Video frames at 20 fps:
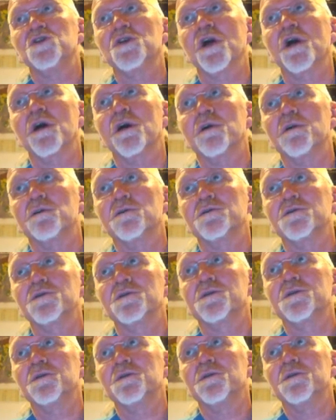
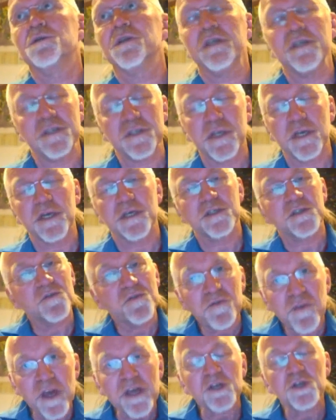Charles these days
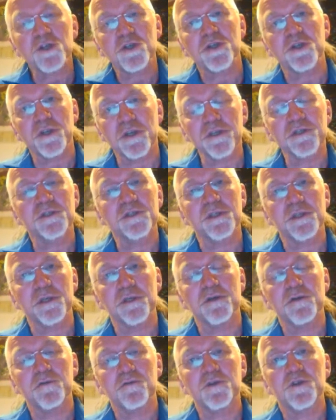
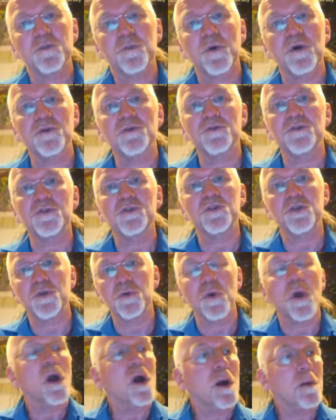affectionately respond
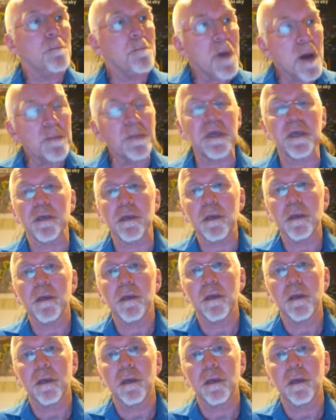to mummy,